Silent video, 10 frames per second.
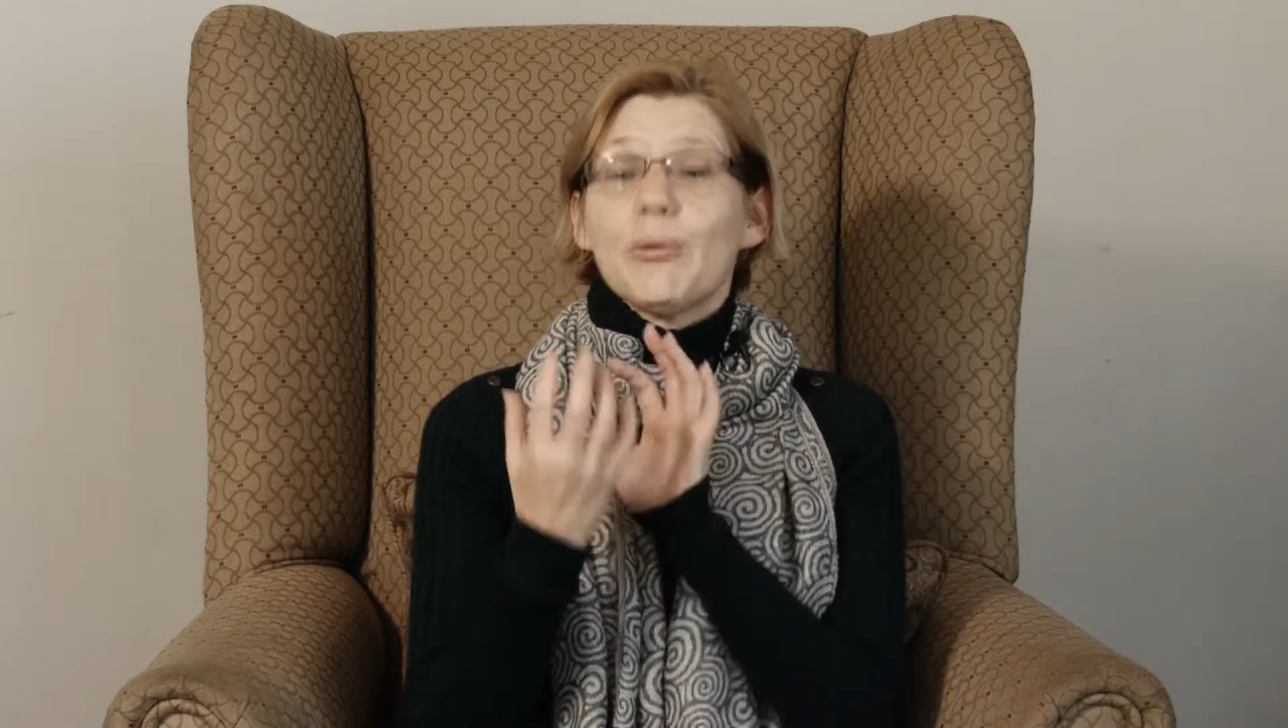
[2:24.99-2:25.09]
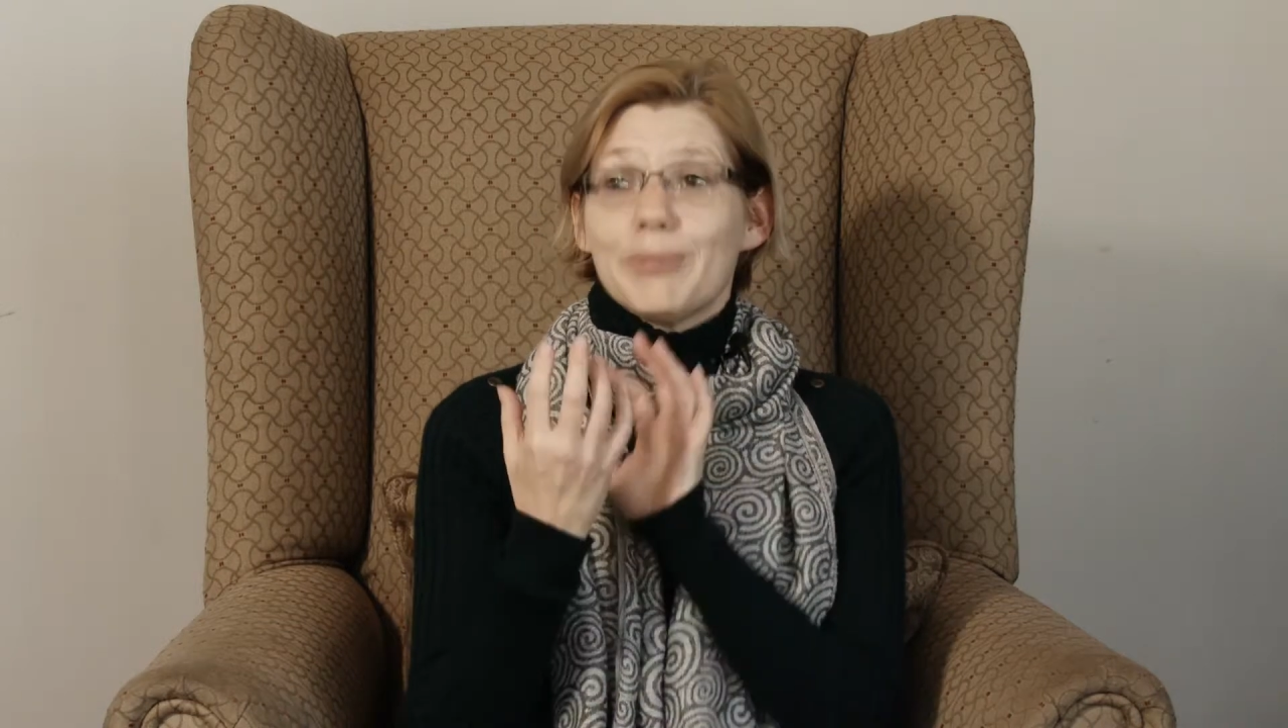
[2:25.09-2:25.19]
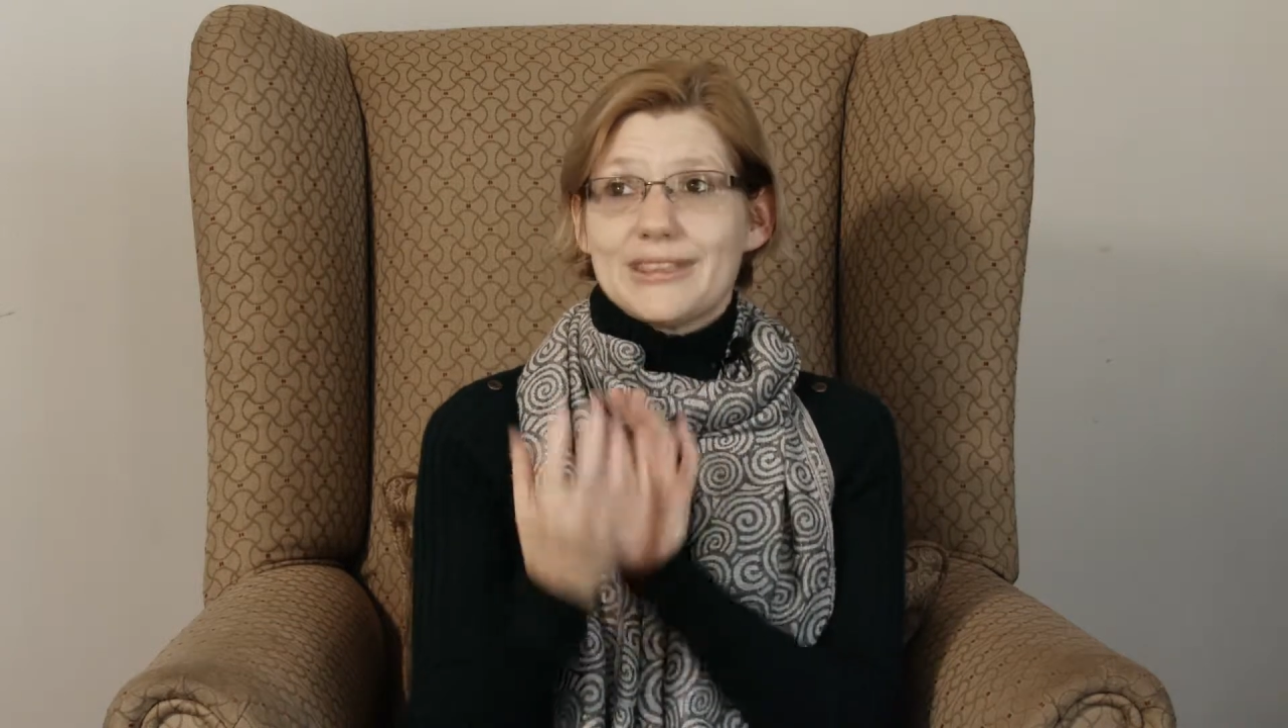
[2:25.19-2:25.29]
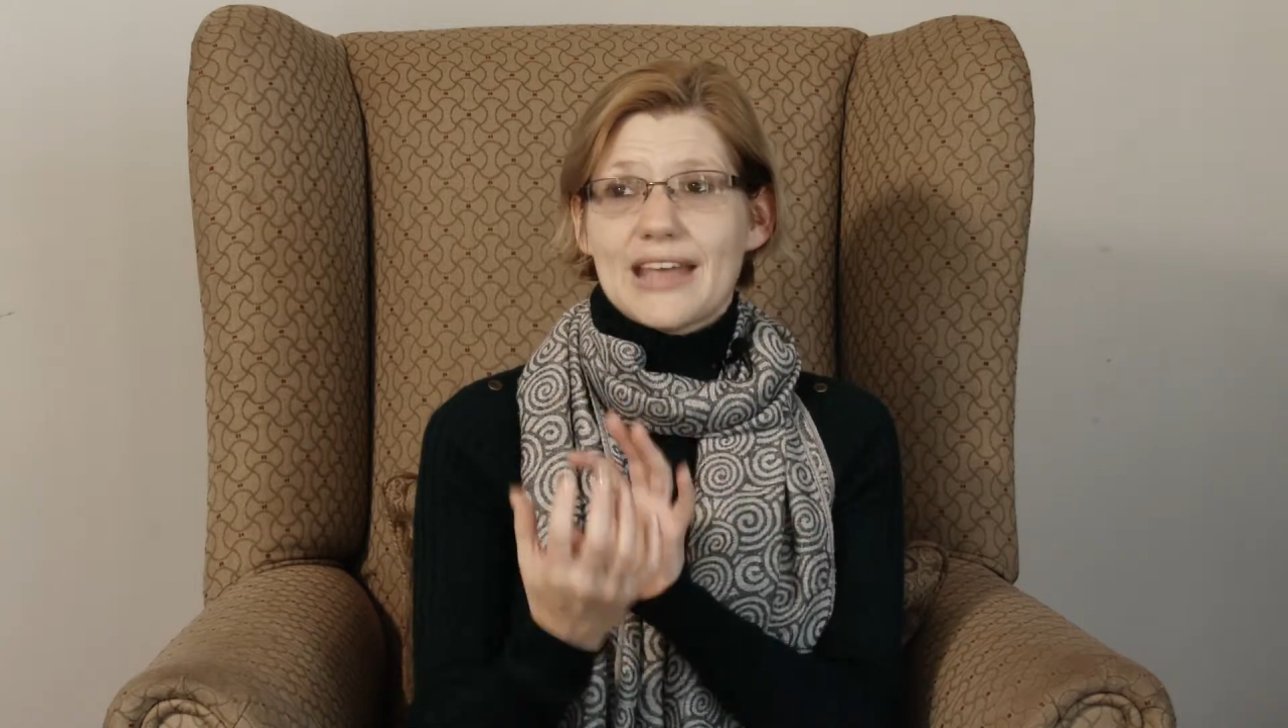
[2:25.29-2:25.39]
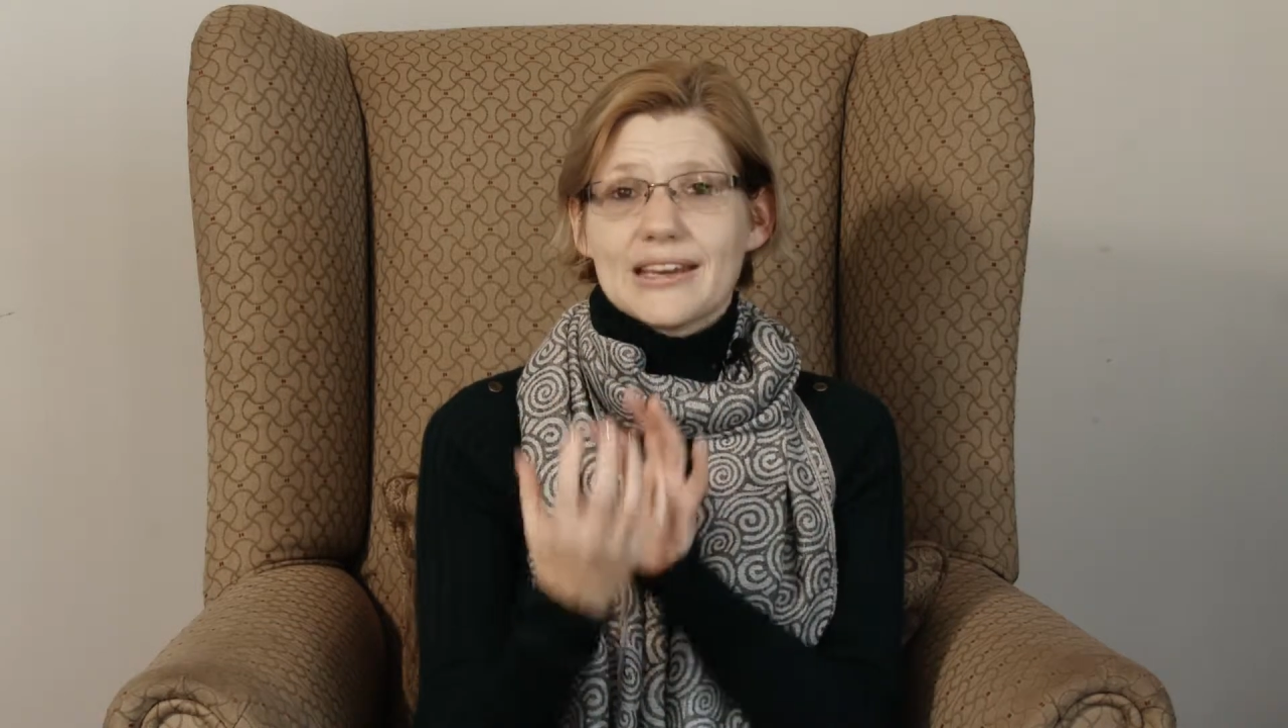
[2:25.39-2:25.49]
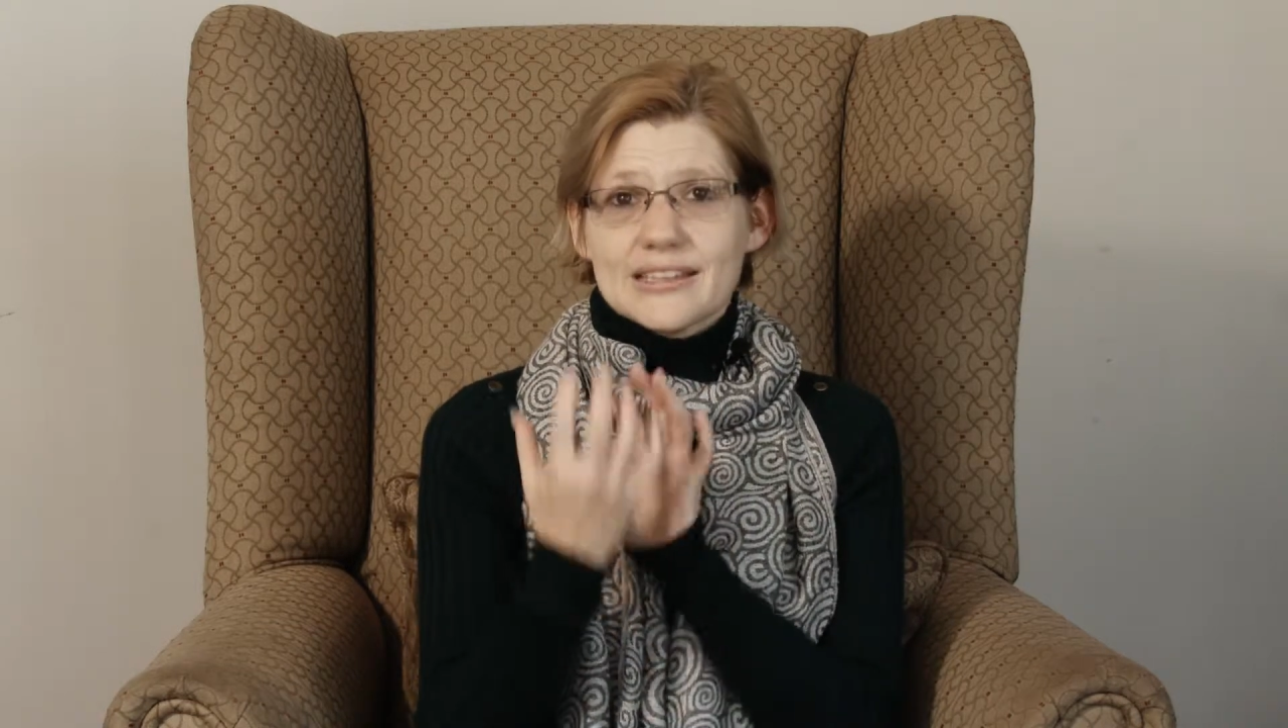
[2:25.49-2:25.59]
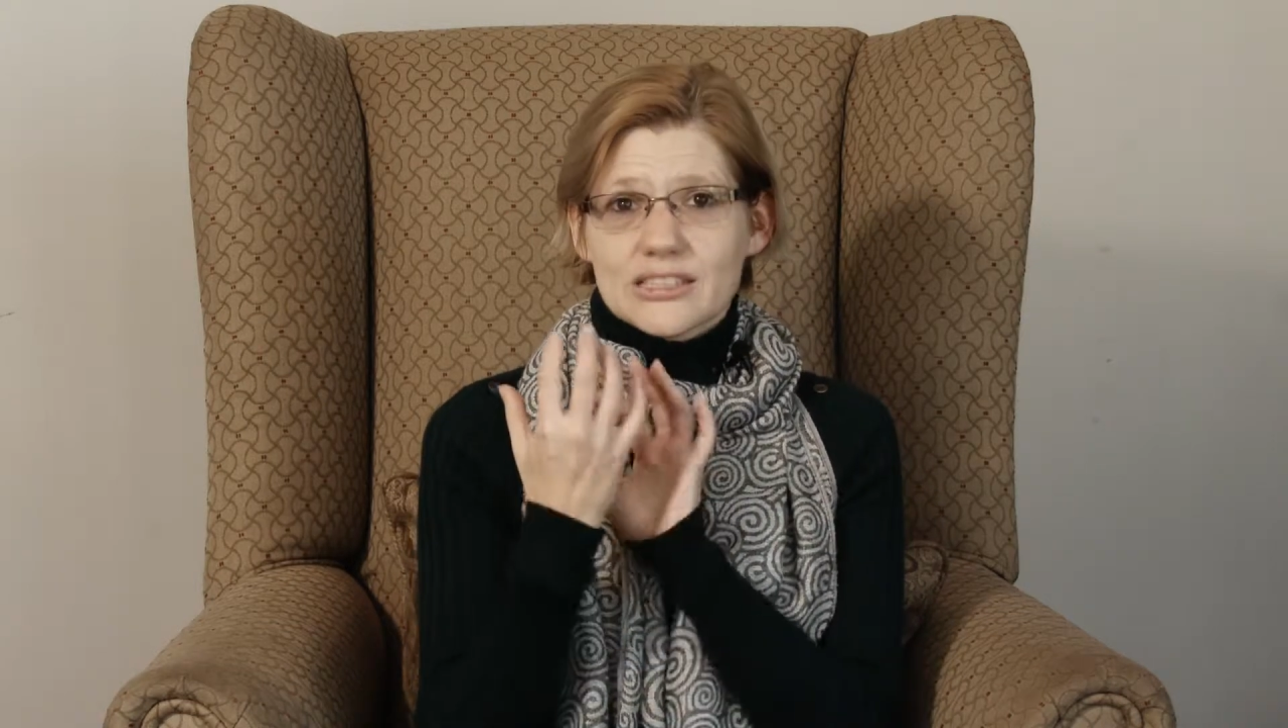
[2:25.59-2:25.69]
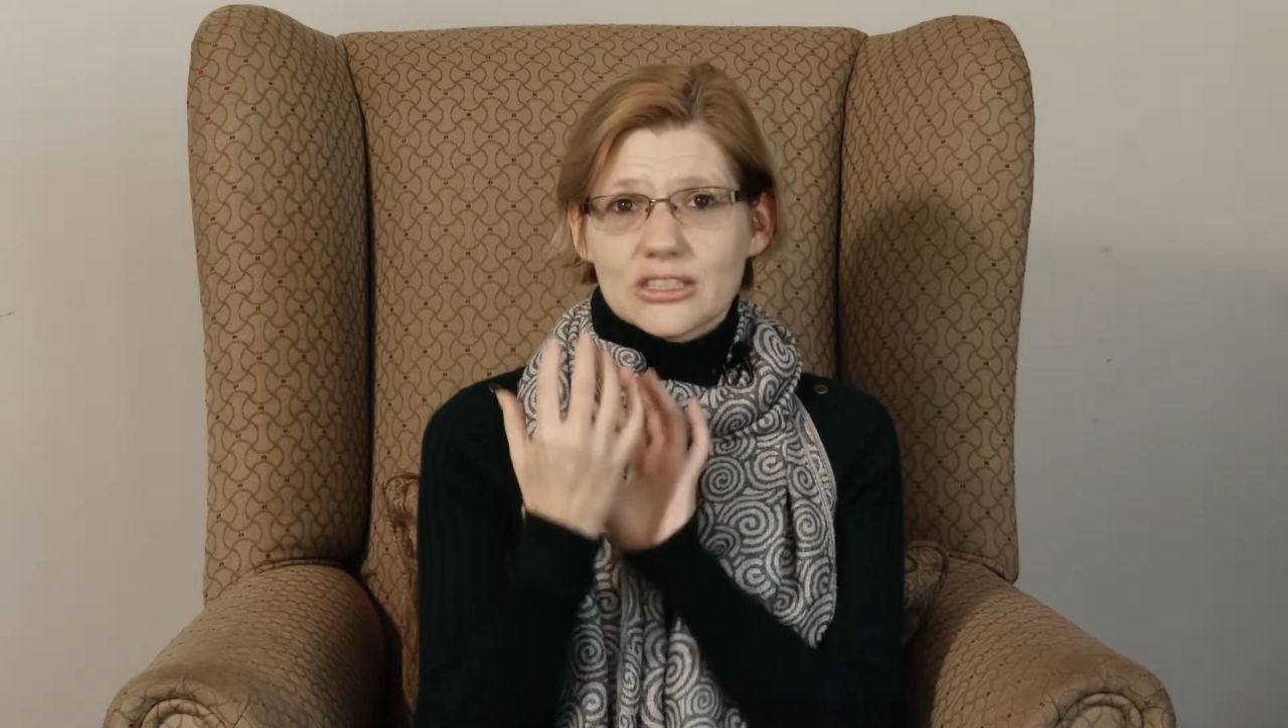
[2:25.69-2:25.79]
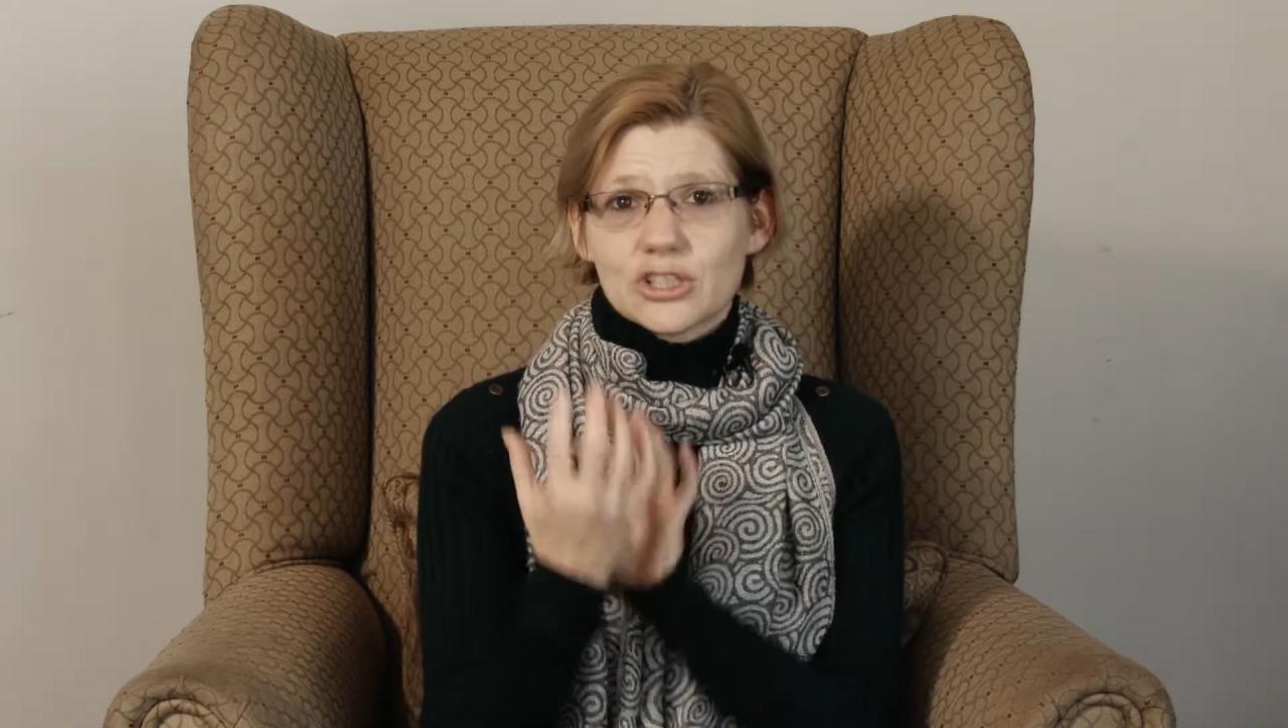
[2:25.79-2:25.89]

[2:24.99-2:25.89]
But that is a